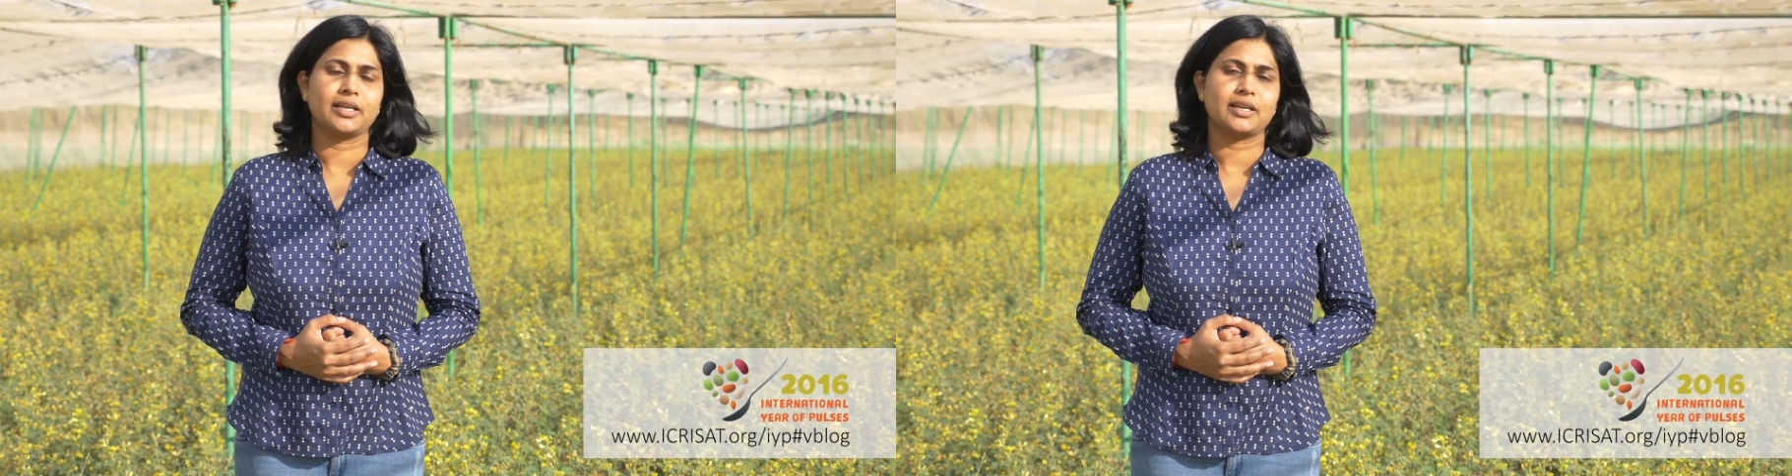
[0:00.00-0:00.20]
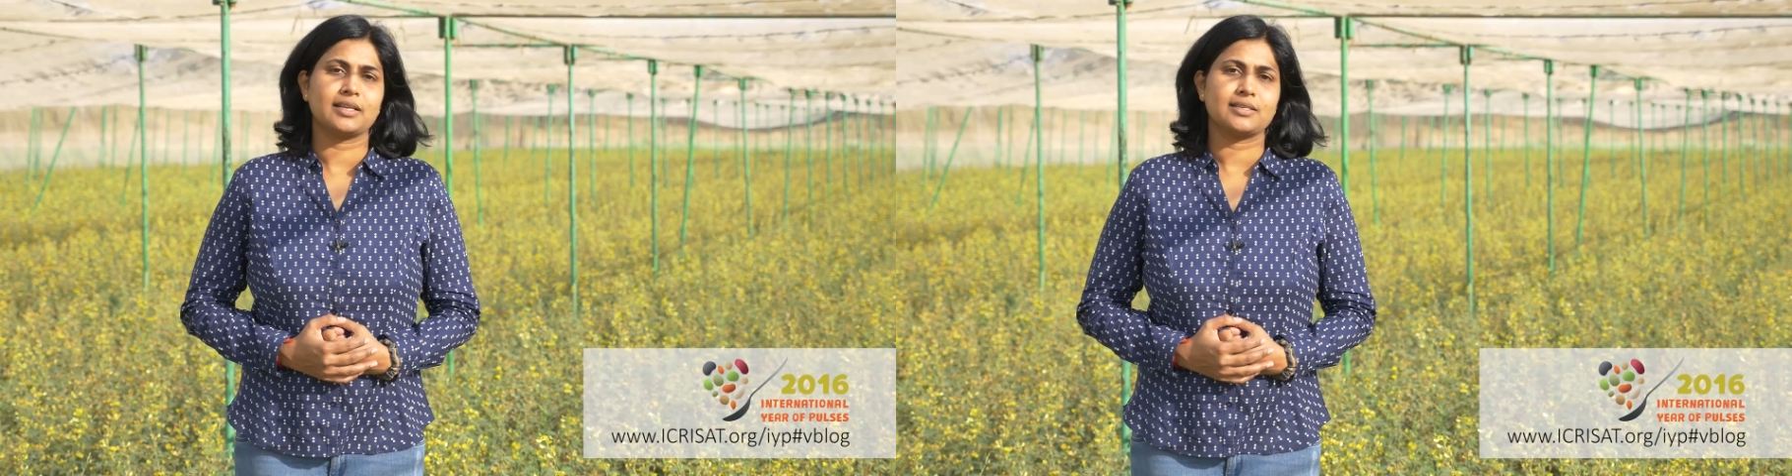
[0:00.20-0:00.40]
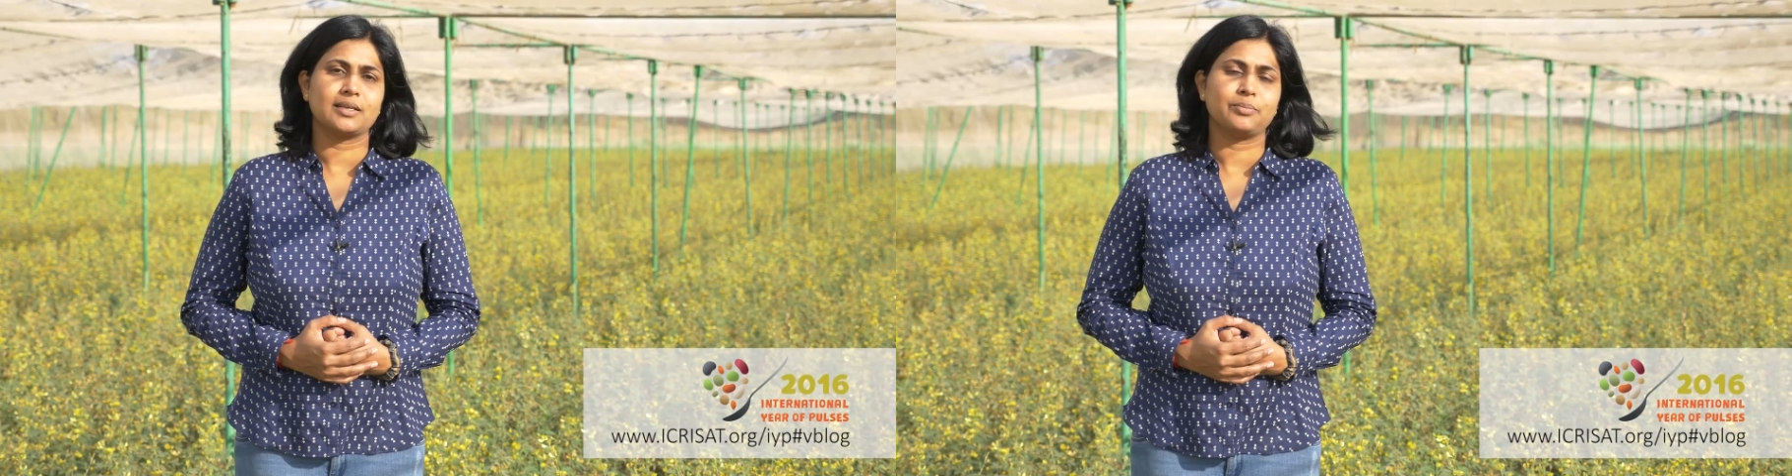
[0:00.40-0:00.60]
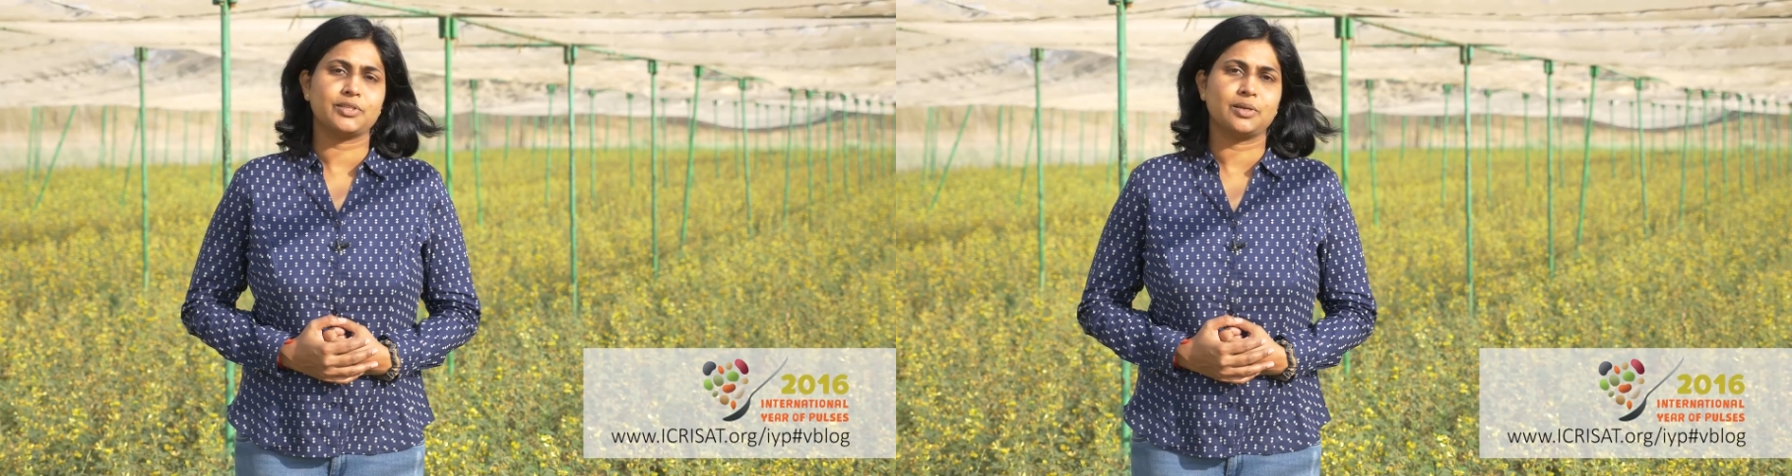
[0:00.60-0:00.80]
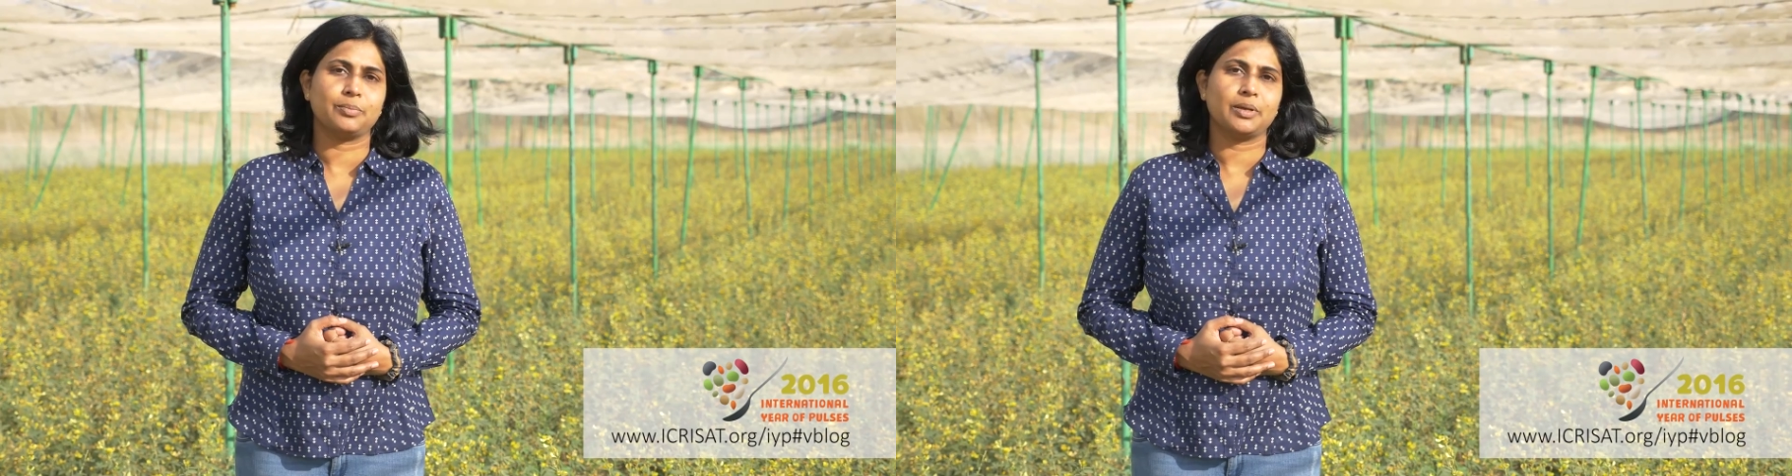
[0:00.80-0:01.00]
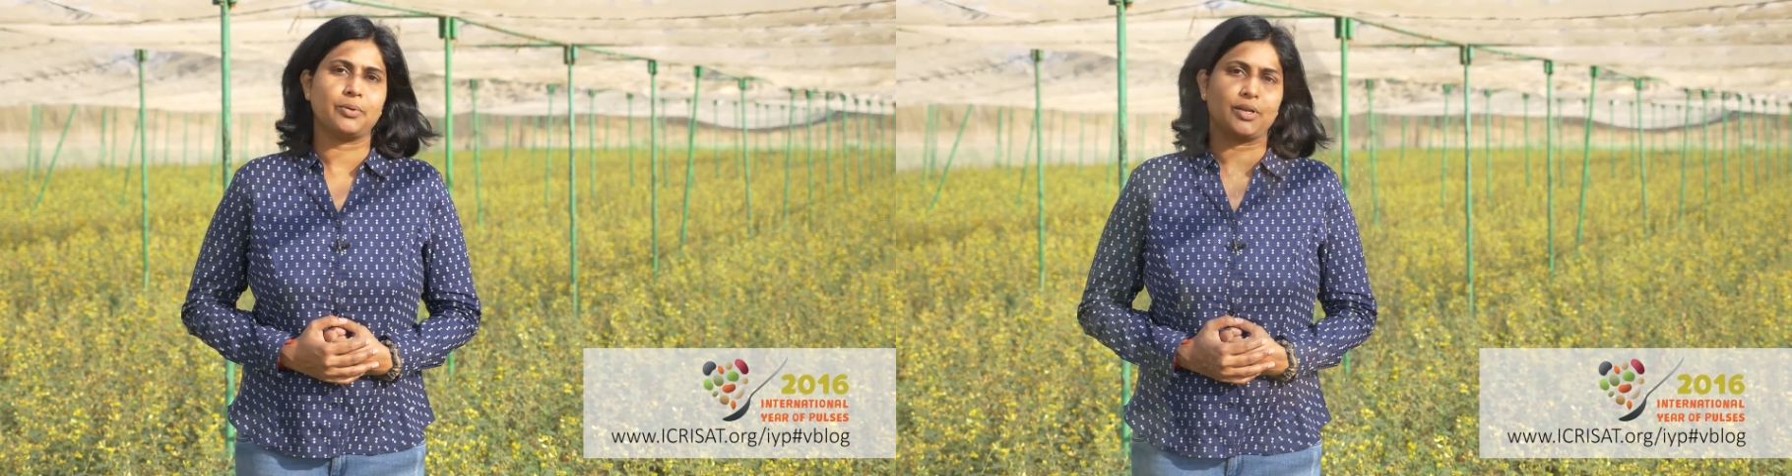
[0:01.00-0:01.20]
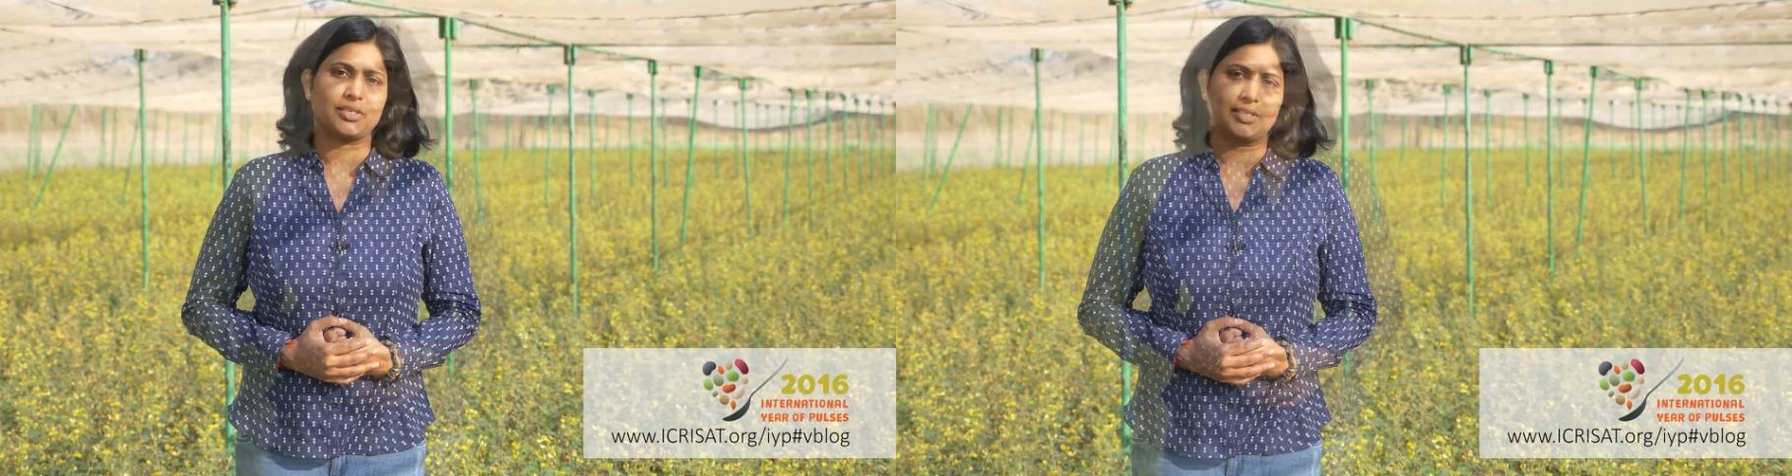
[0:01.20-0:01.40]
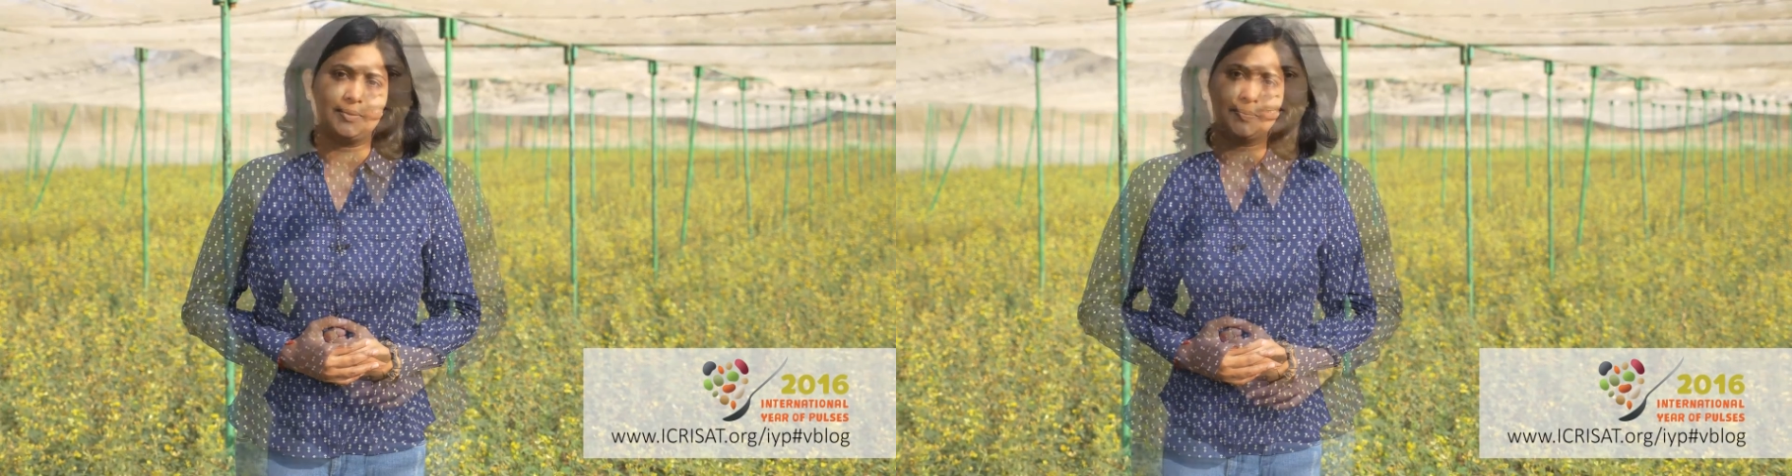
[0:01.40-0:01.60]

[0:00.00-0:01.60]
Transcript: increasing pigeon pea production.